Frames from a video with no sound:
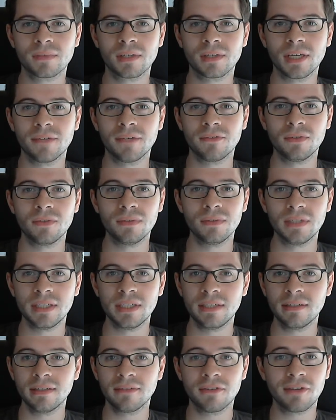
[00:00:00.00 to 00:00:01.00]
If
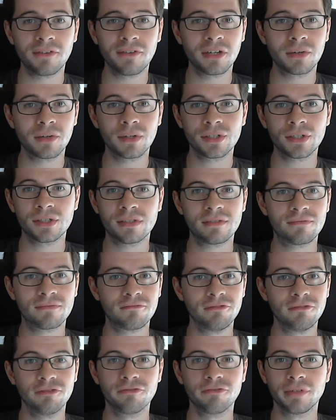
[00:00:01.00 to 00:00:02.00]
you have any questions,
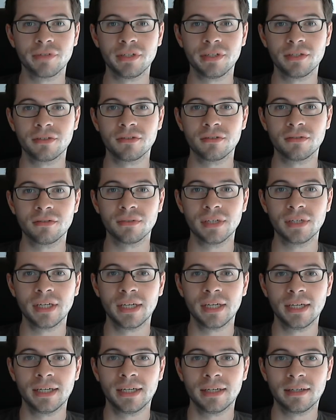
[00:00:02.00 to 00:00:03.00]
feel free to
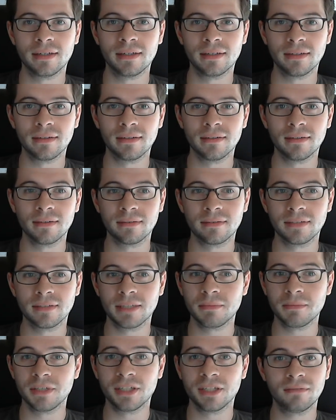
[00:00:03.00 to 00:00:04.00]
let
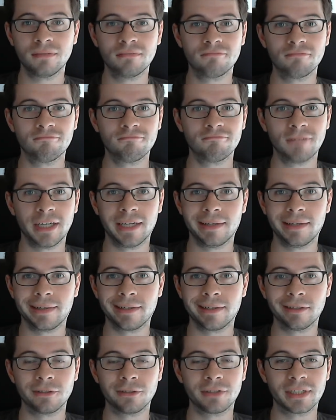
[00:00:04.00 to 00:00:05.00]
me know, and
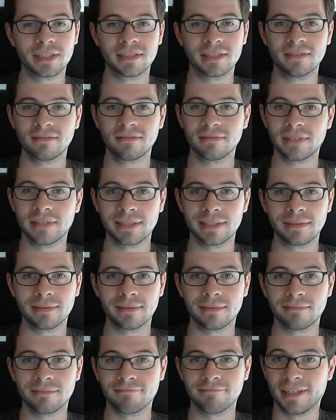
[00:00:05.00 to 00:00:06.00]
I'll address it
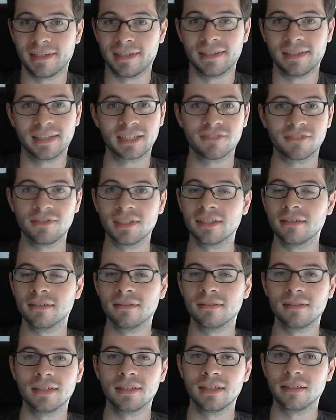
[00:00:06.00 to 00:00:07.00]
as in a next video,
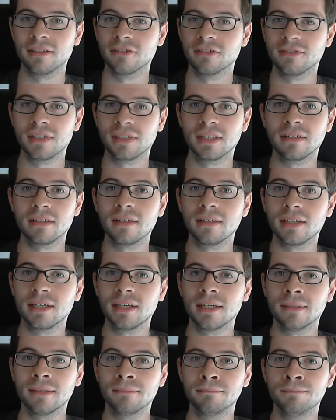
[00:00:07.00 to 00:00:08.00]
in another video.
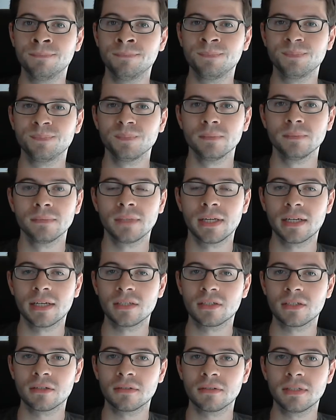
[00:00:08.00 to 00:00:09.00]
As
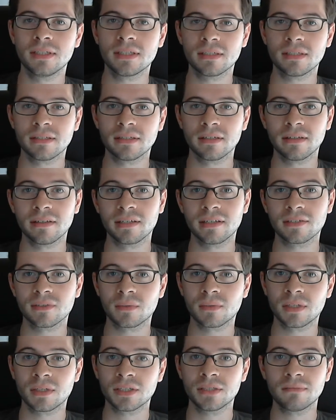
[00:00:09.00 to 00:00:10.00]
always, thanks for
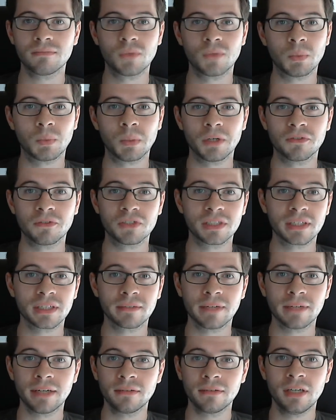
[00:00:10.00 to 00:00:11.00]
watching. More play for sticking
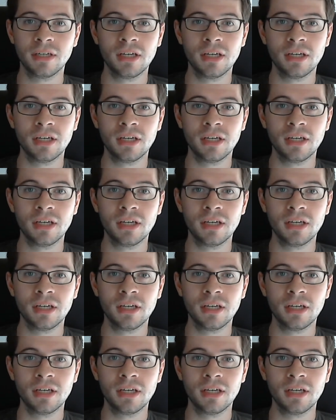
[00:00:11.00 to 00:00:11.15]
around.